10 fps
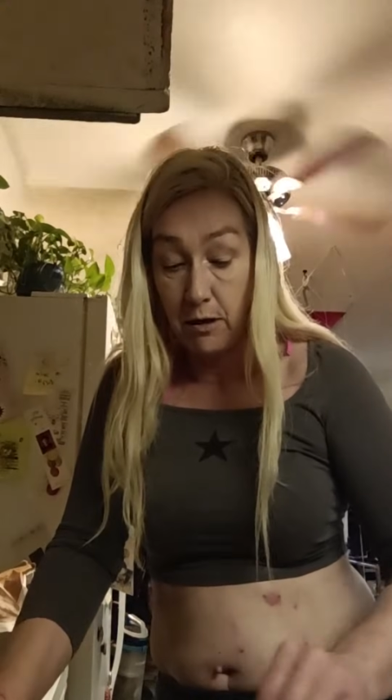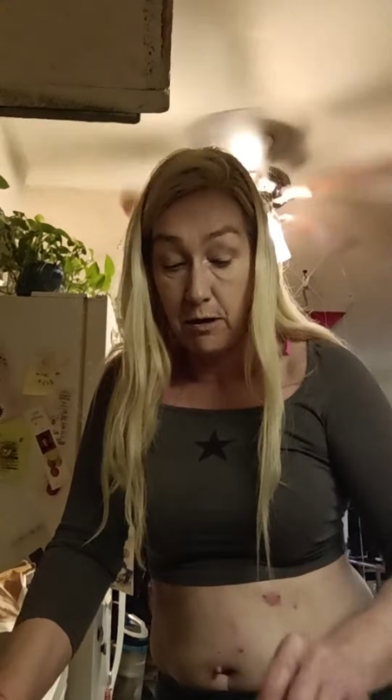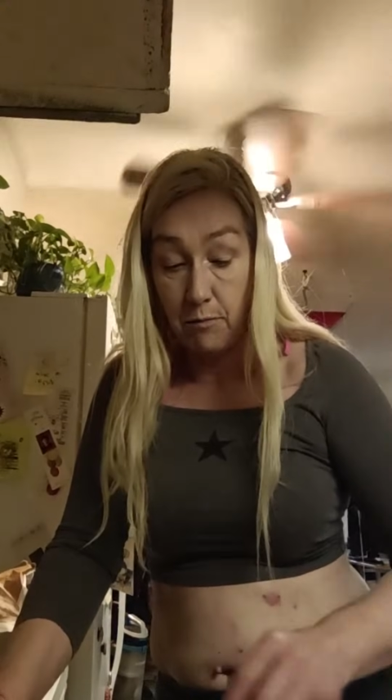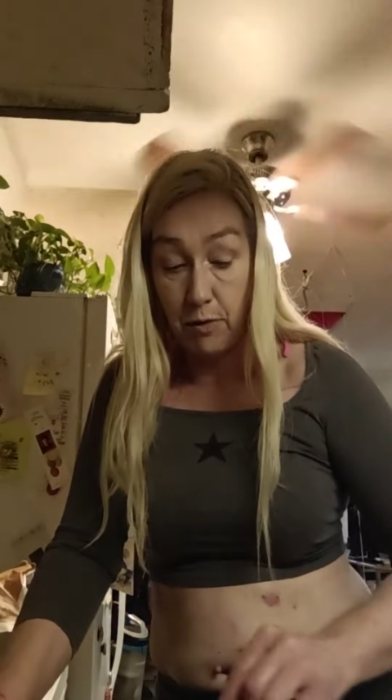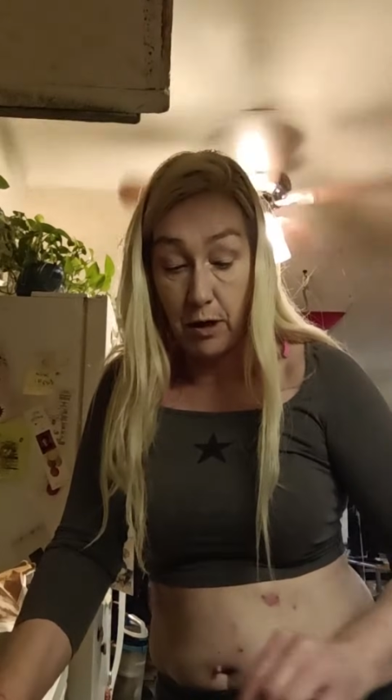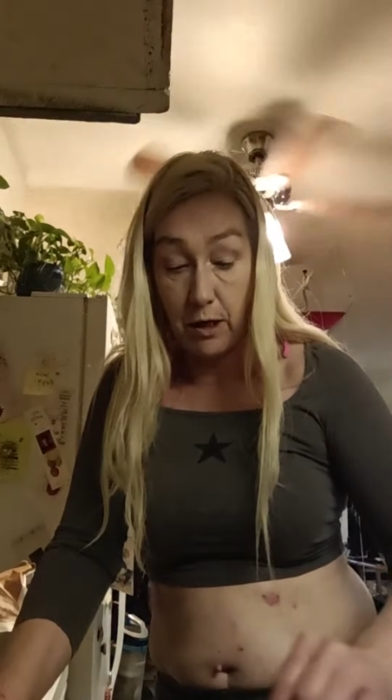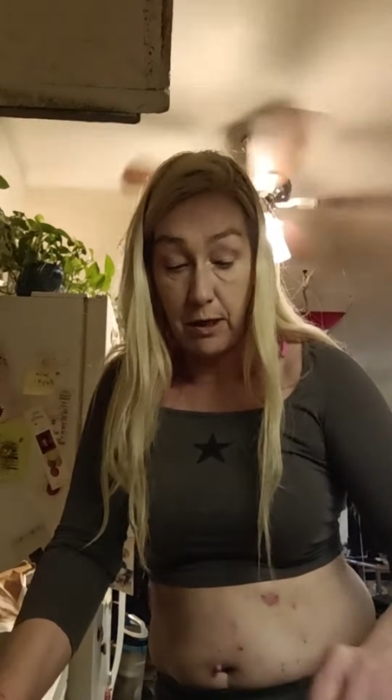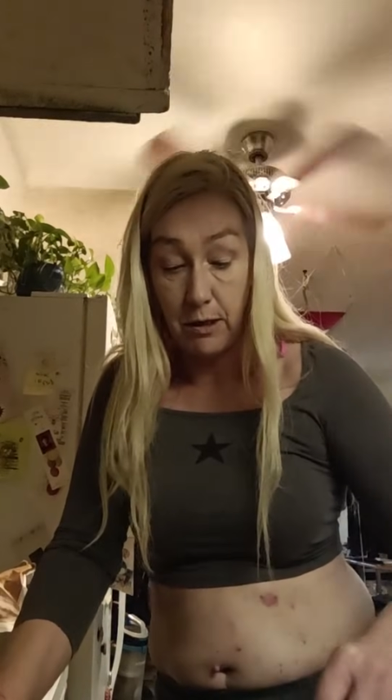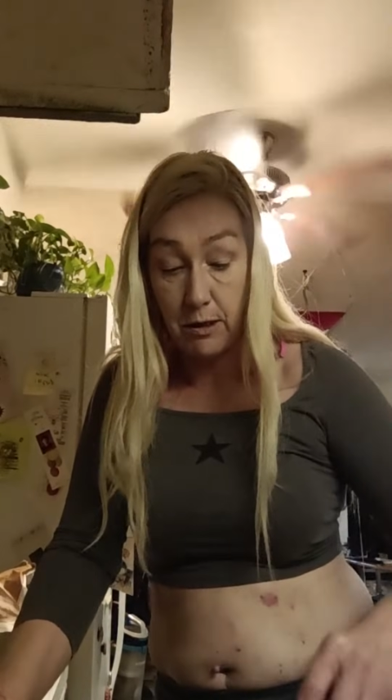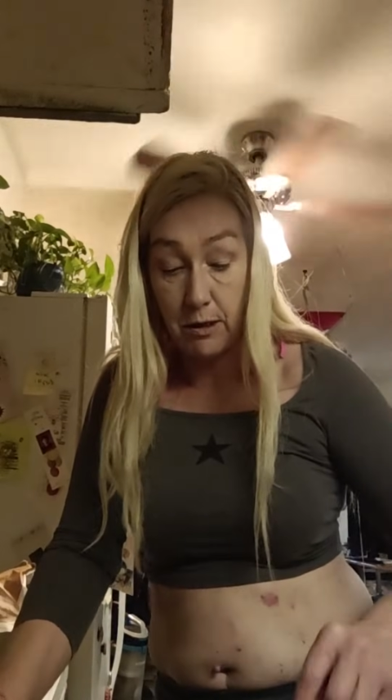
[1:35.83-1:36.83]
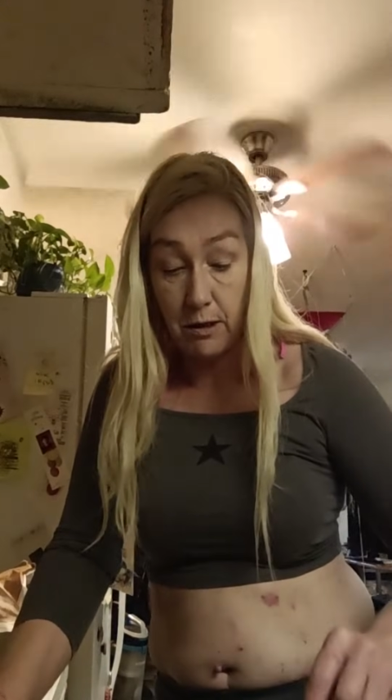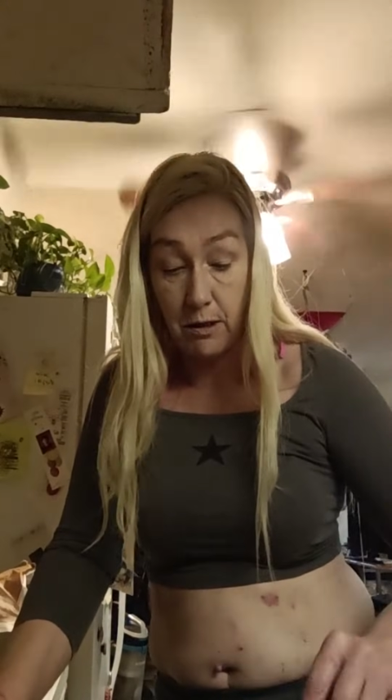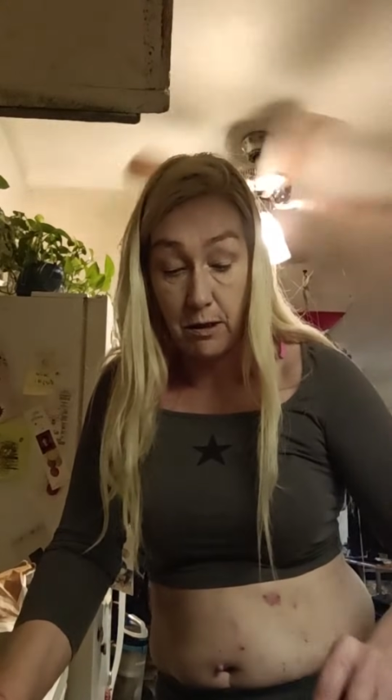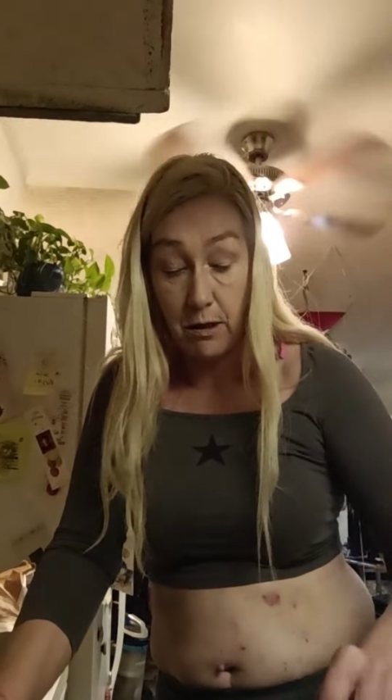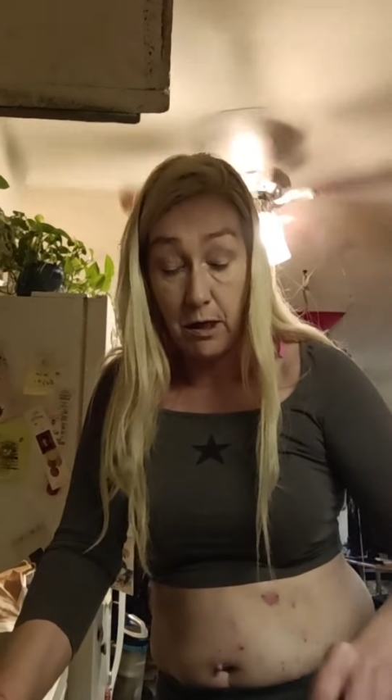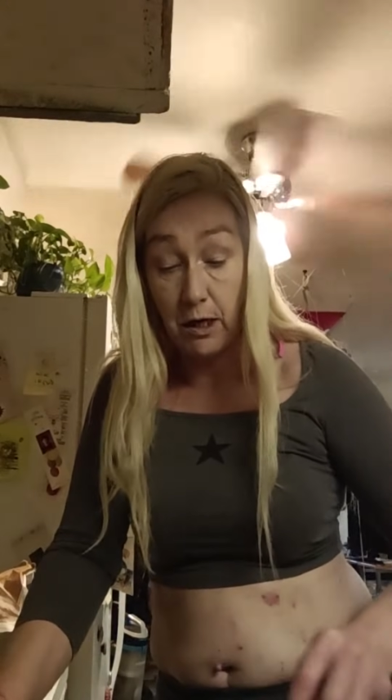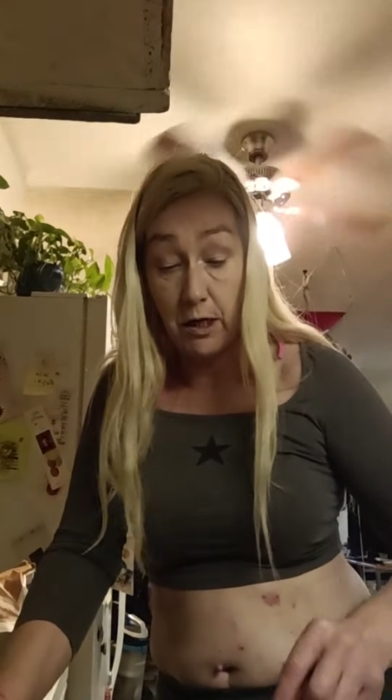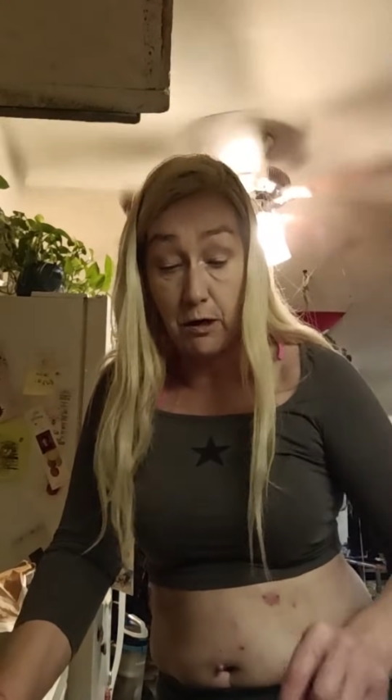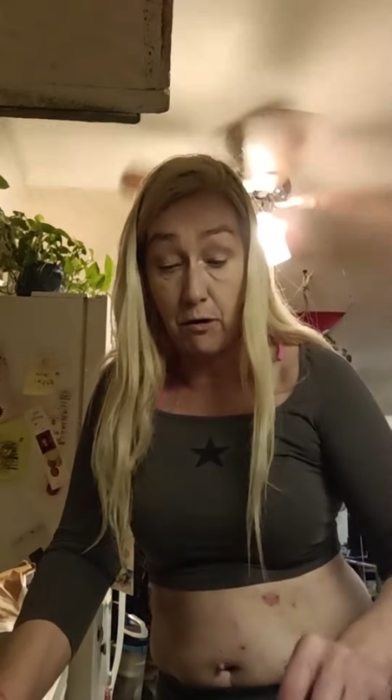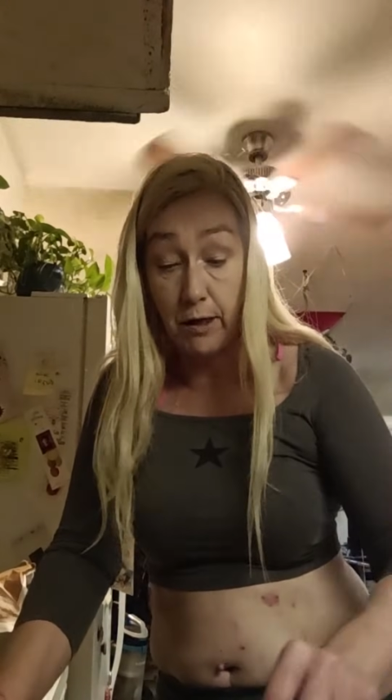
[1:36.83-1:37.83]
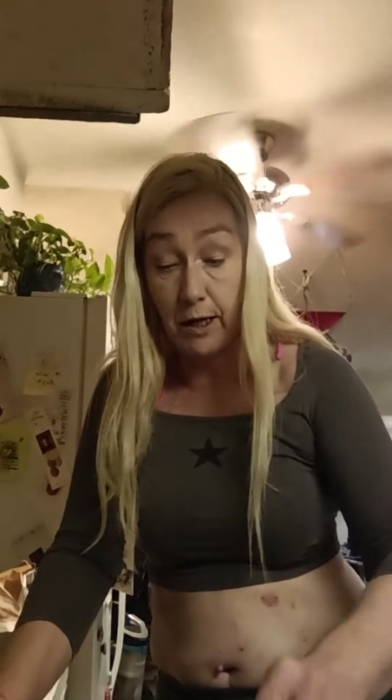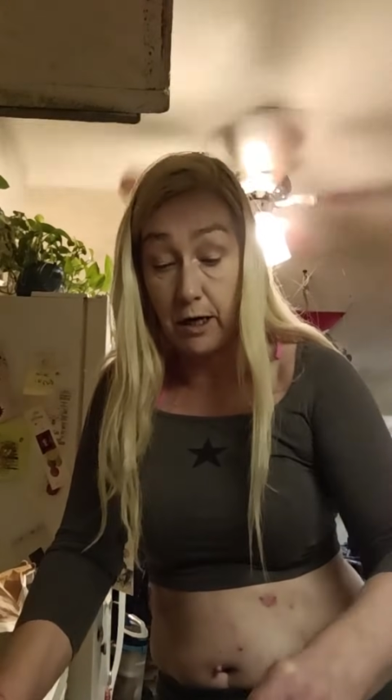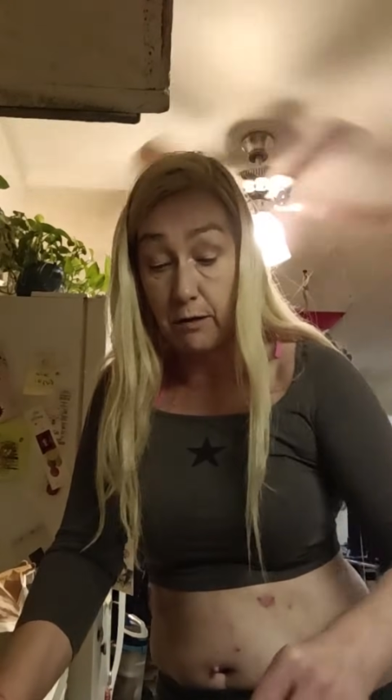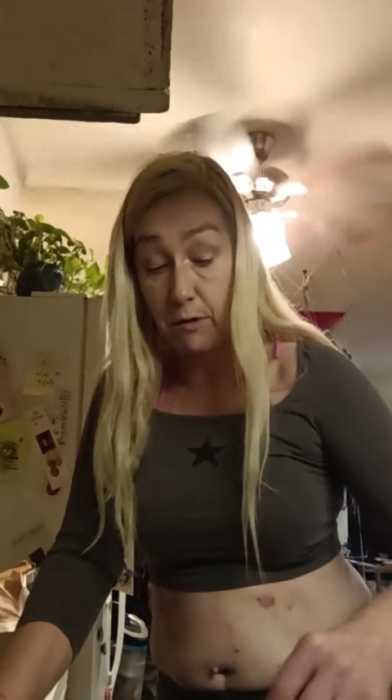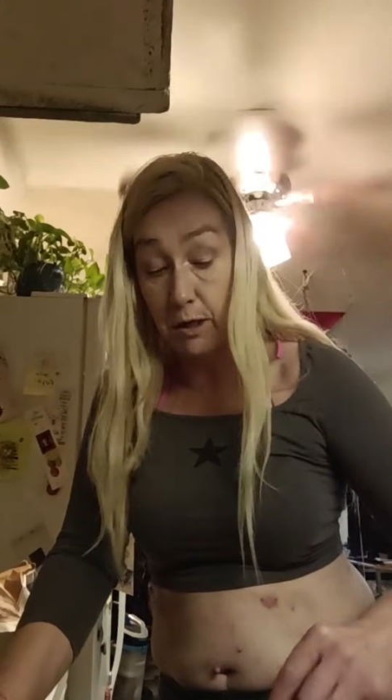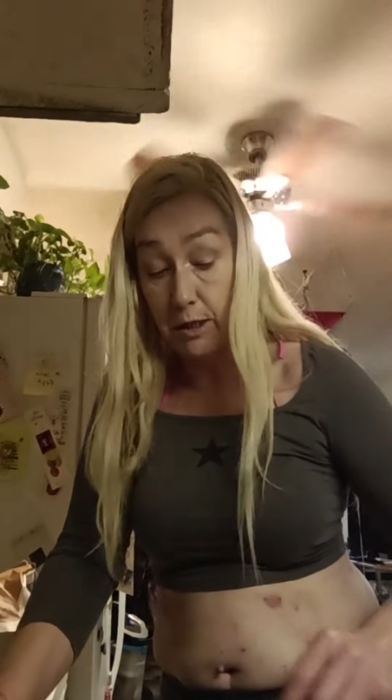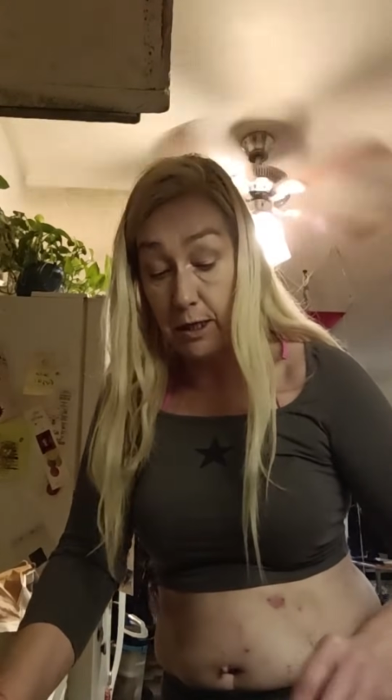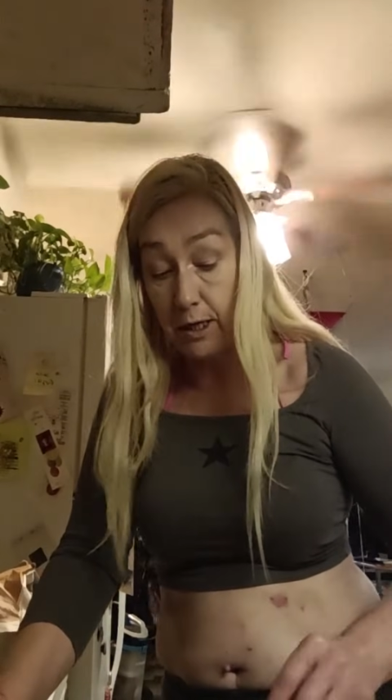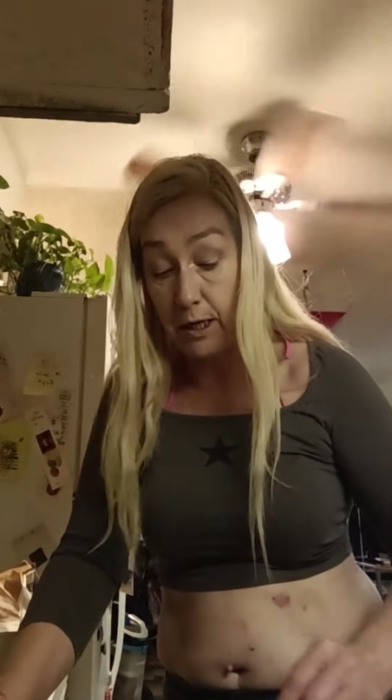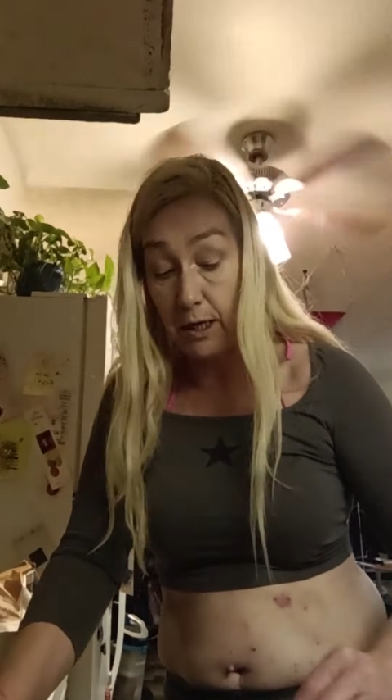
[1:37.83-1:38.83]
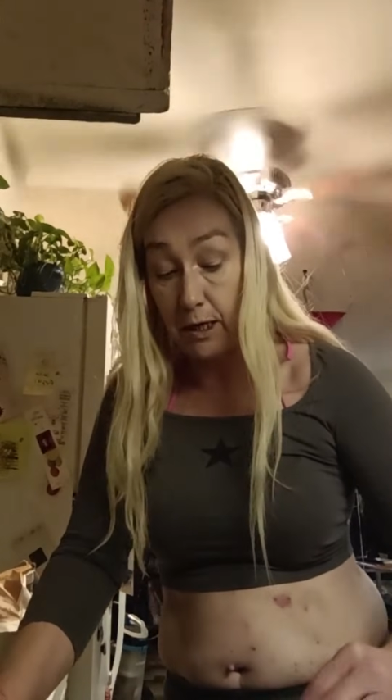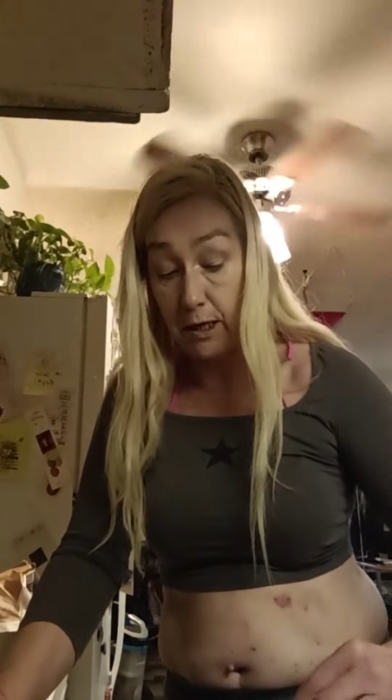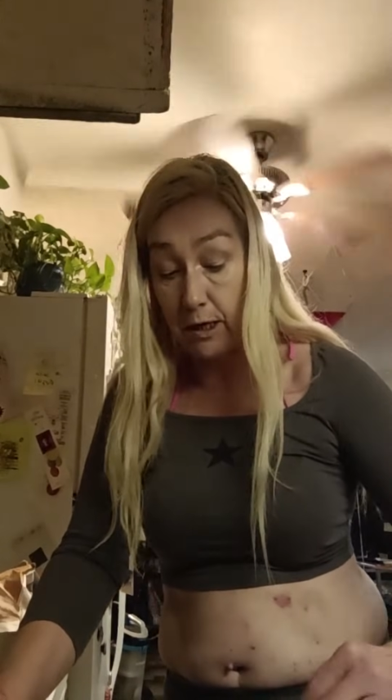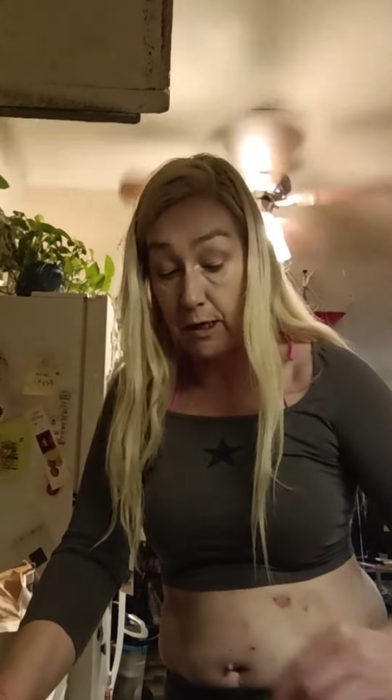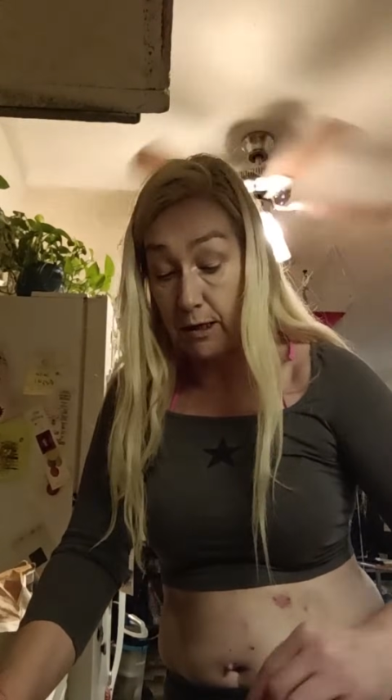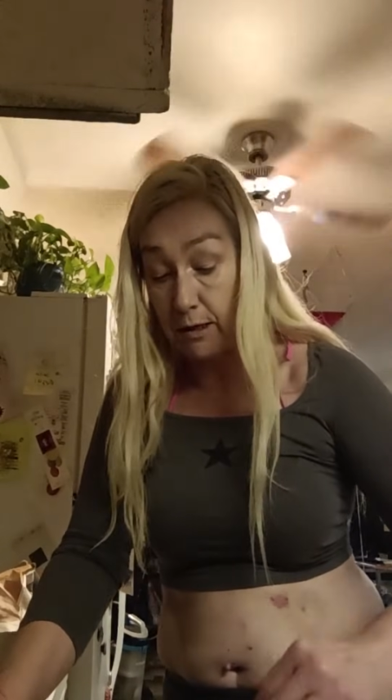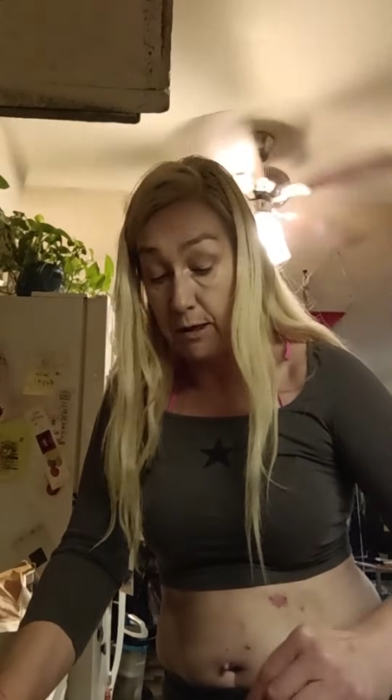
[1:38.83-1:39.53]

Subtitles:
but I did all that other work today, and